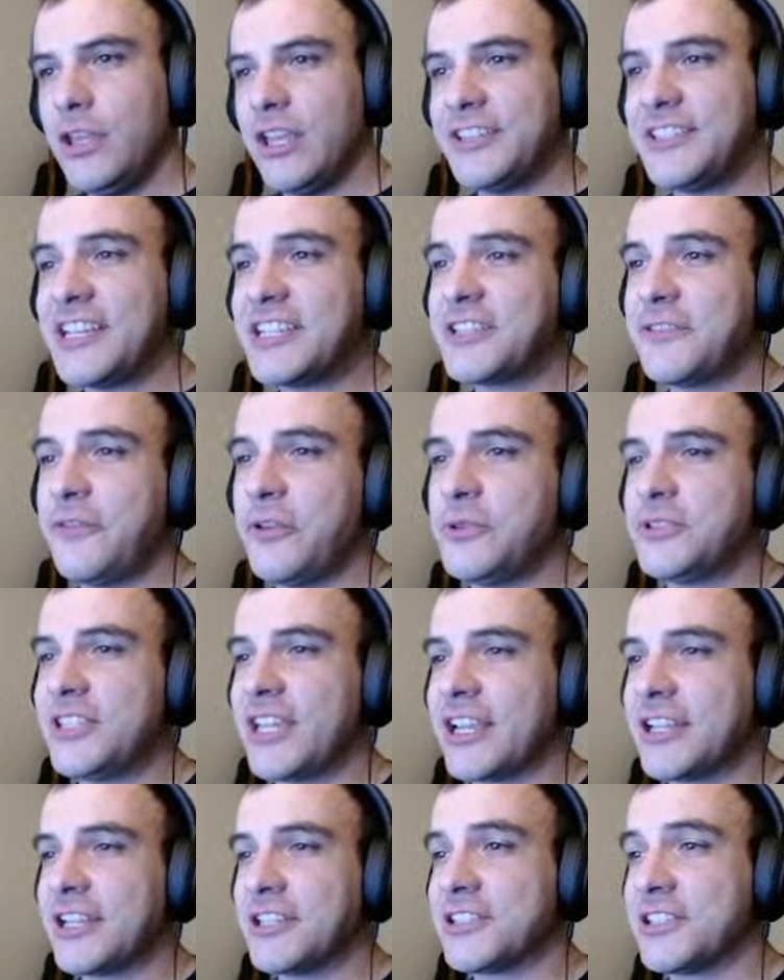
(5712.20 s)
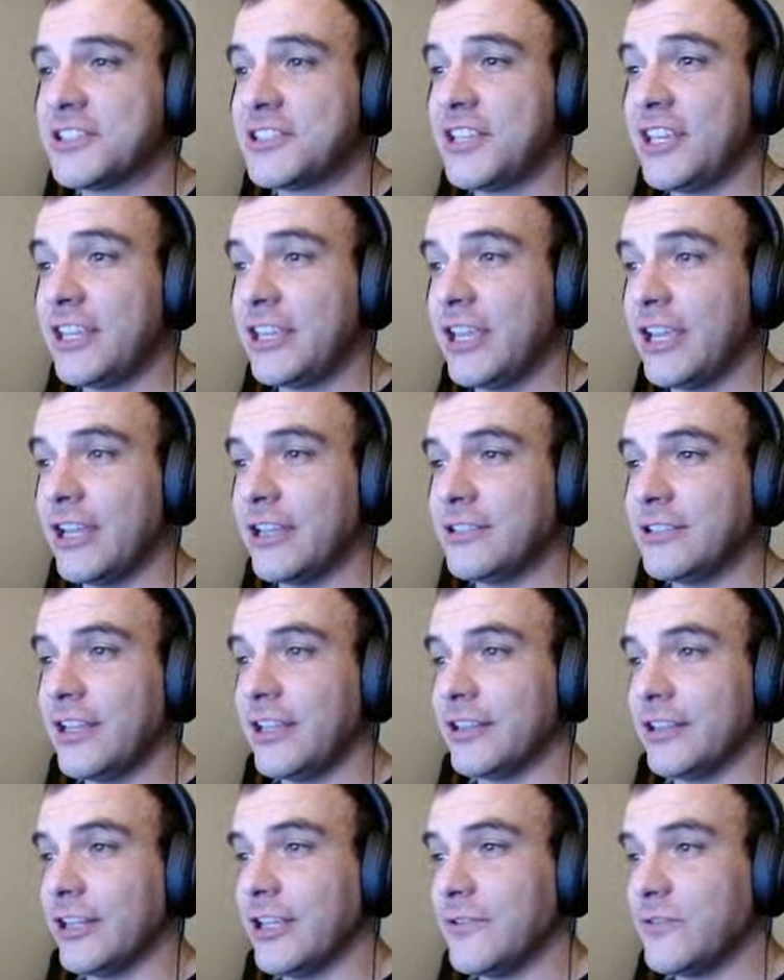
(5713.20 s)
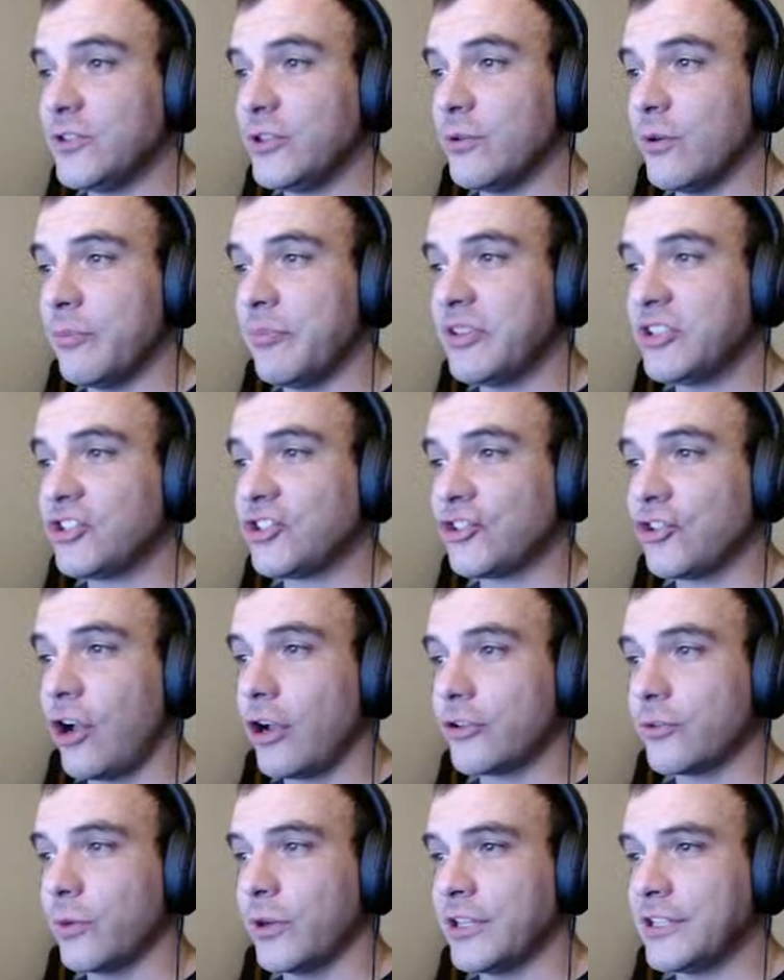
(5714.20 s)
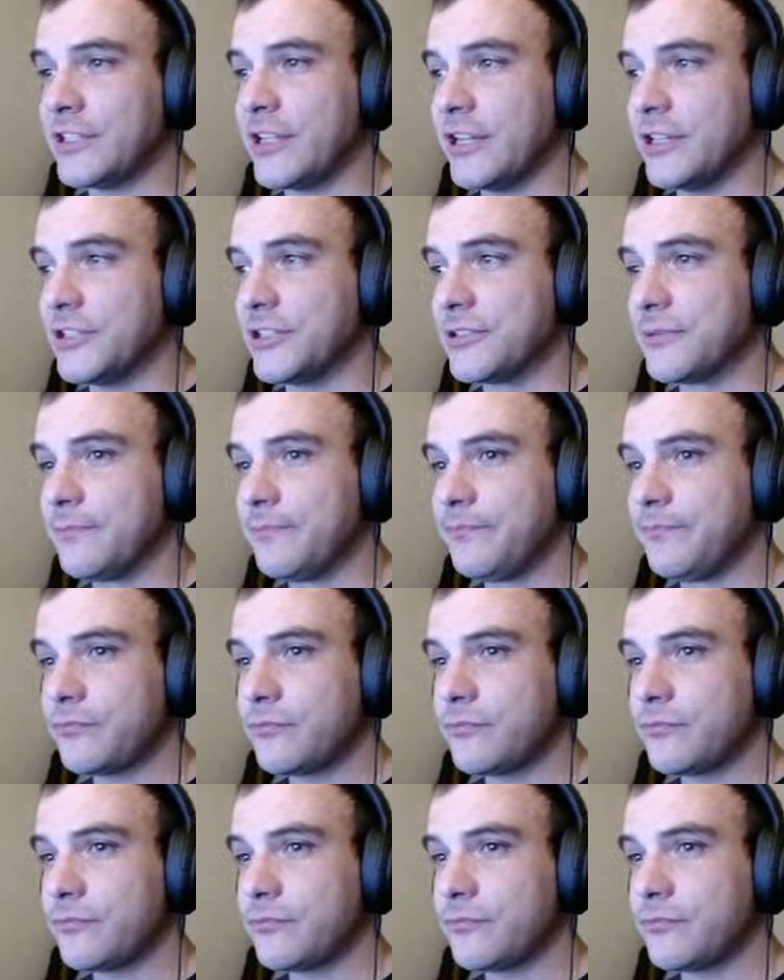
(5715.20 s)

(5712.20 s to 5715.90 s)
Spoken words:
It takes a few seconds to sink in, and leaves you a bit shocked when it does.